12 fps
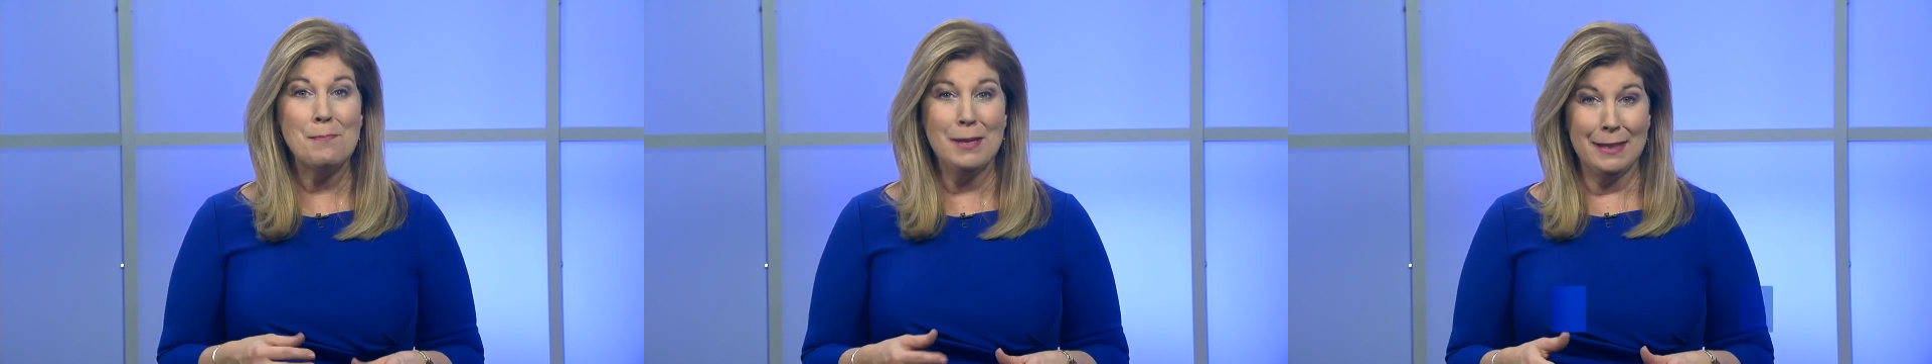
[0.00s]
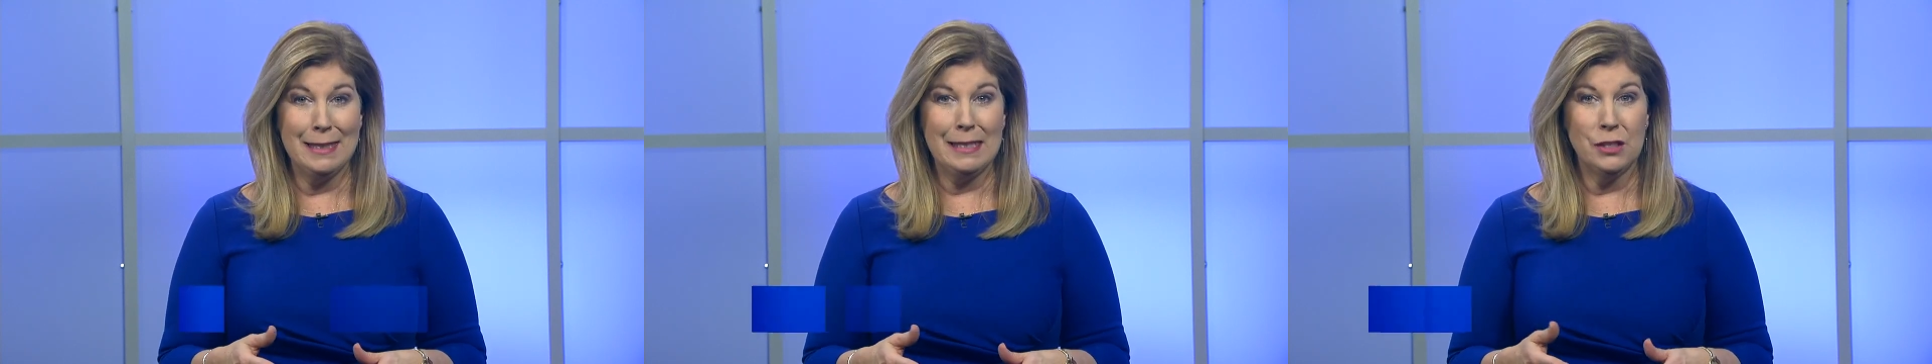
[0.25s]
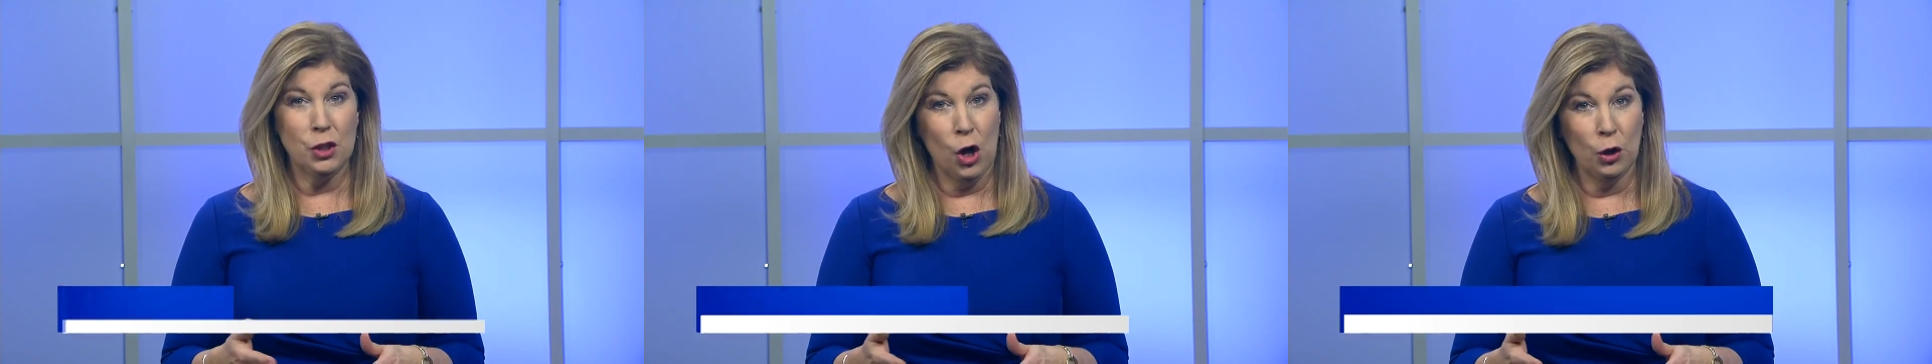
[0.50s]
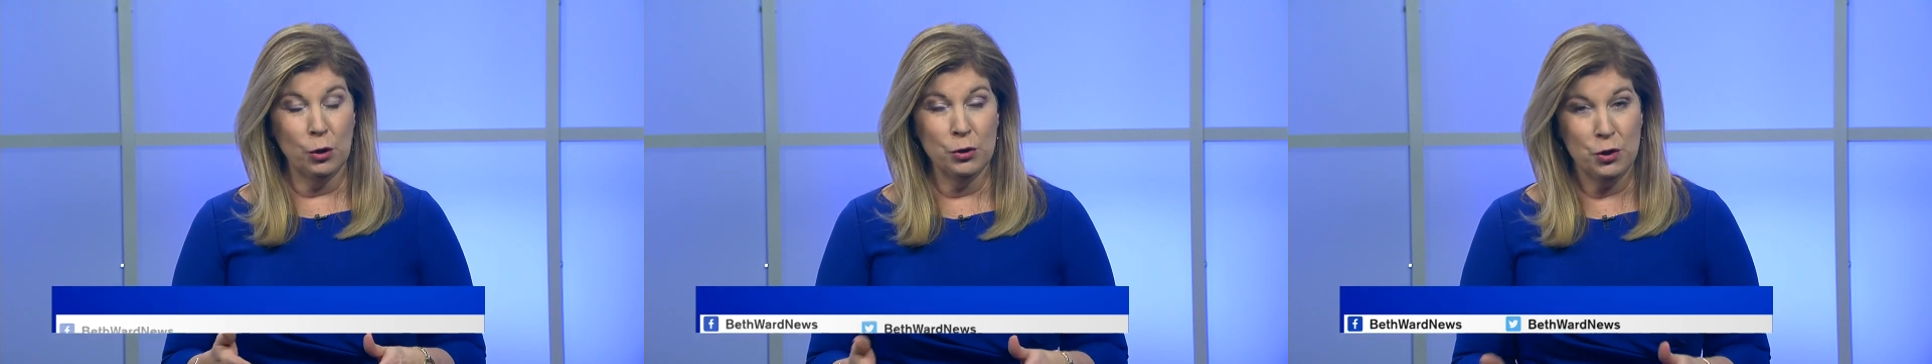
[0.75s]
million
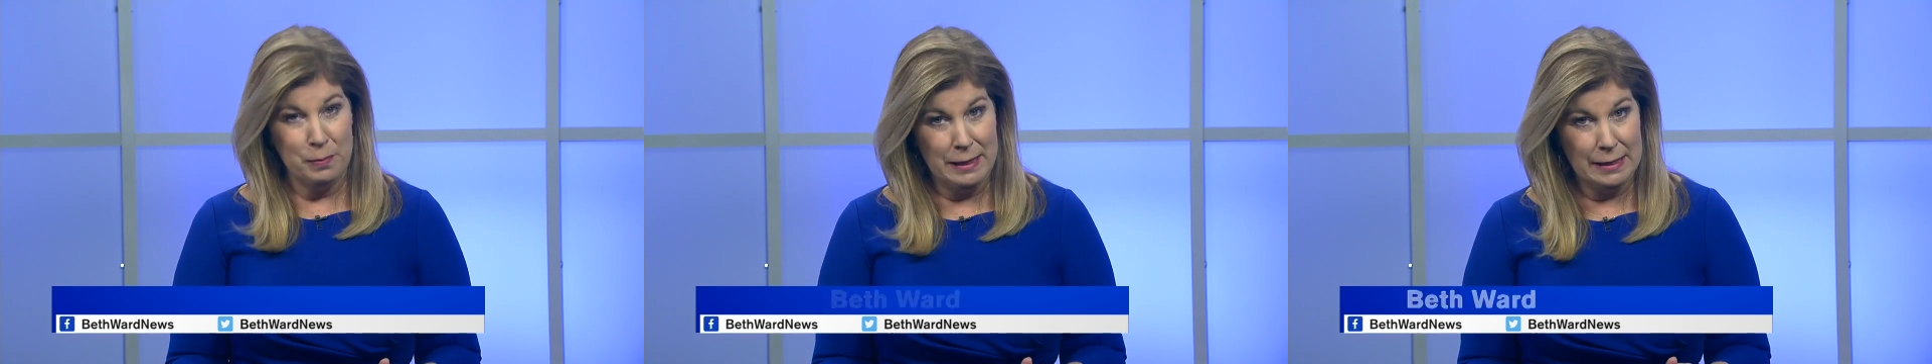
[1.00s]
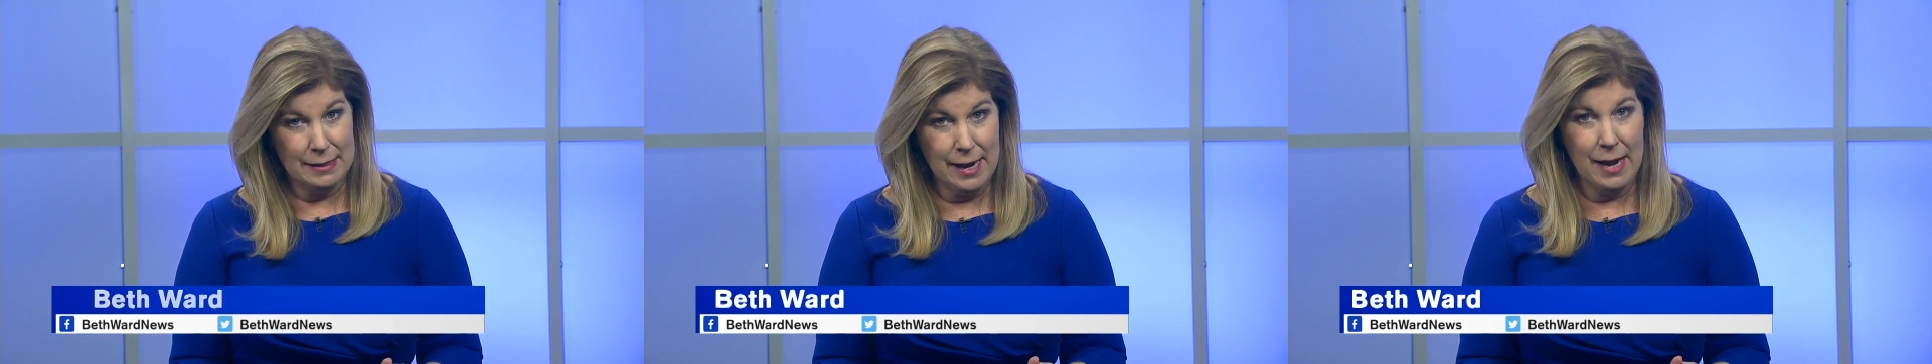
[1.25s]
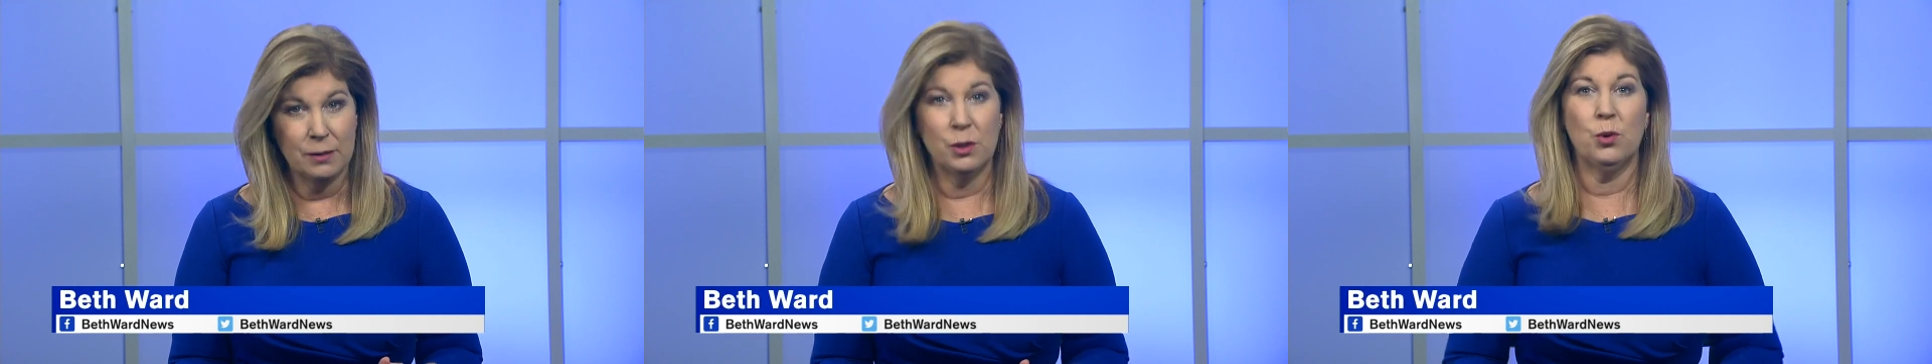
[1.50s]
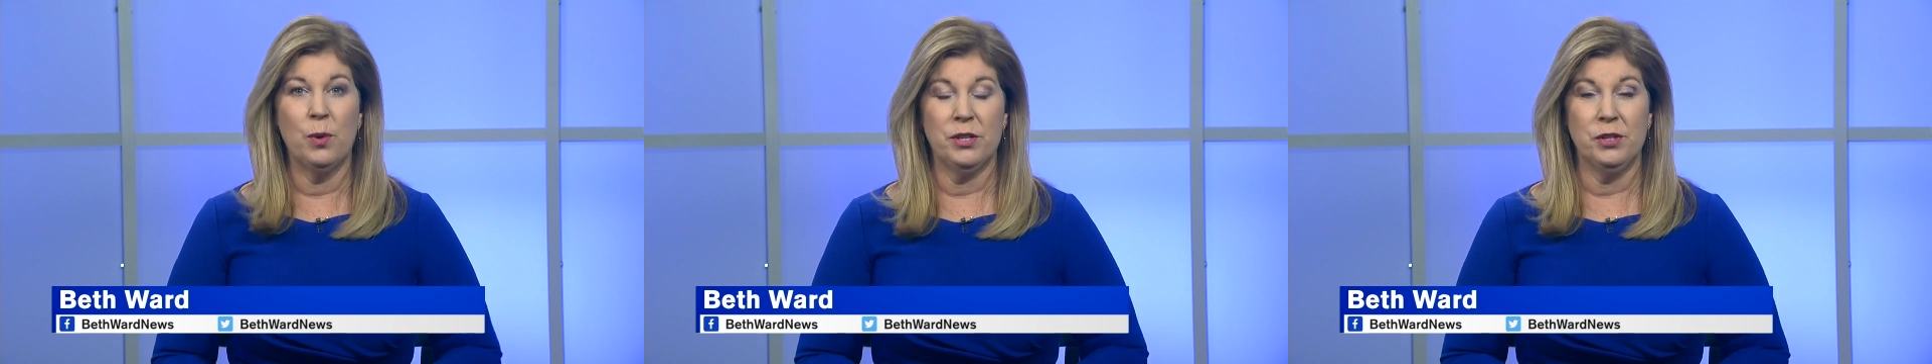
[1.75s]
to be exact
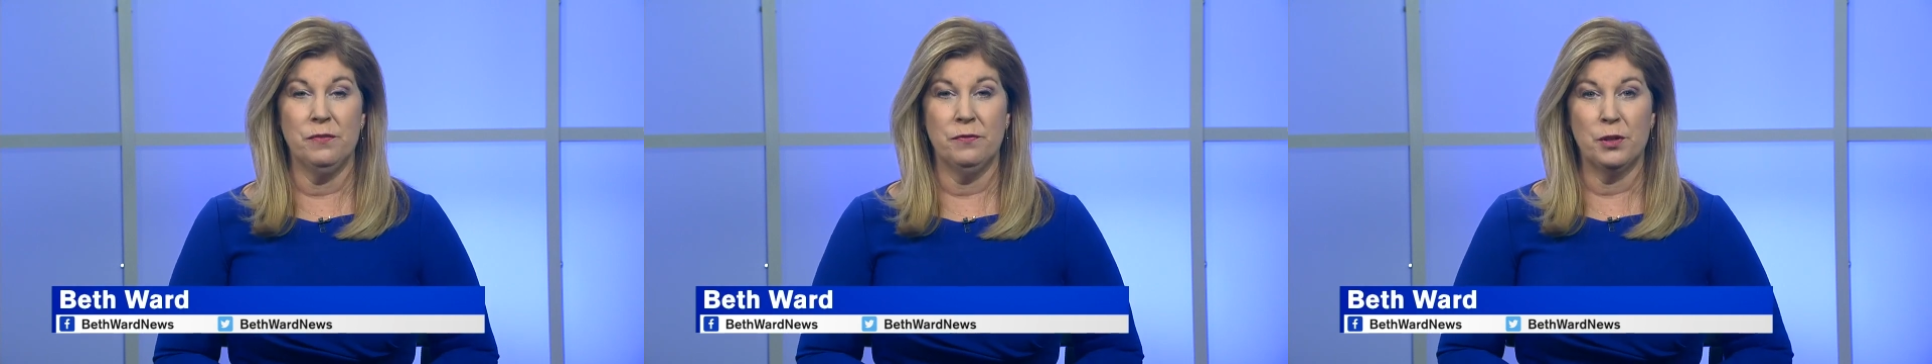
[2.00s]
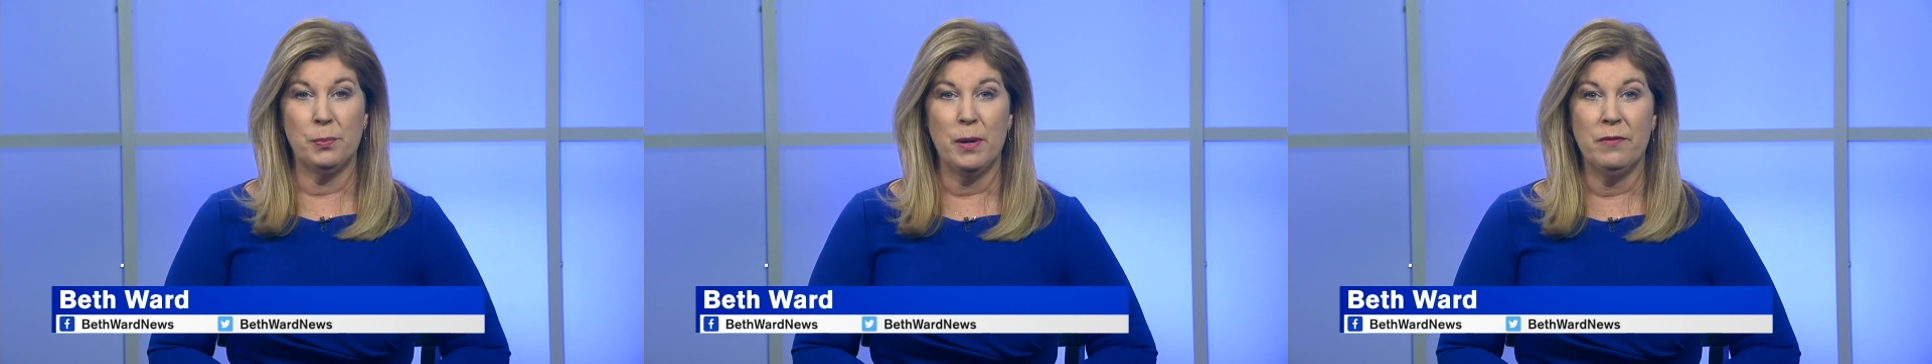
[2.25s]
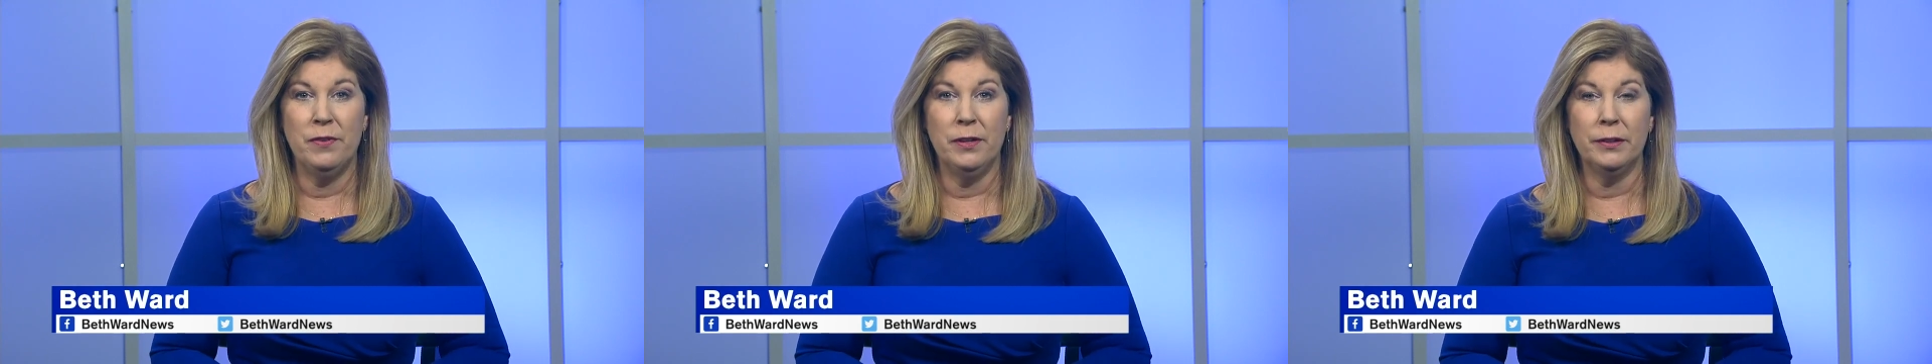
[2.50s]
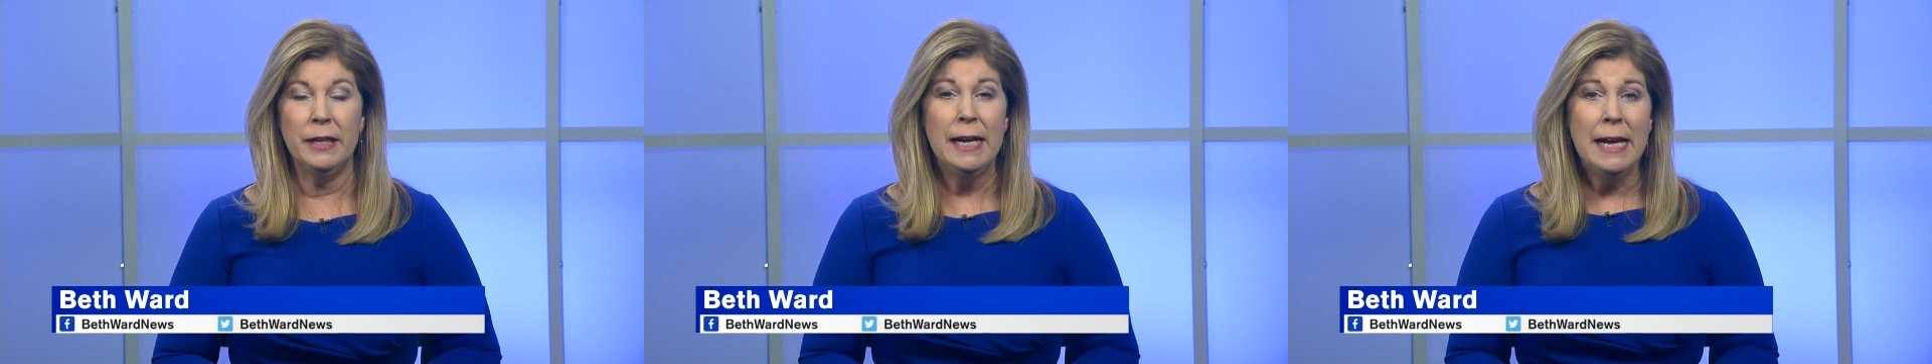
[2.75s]
question for Springfield.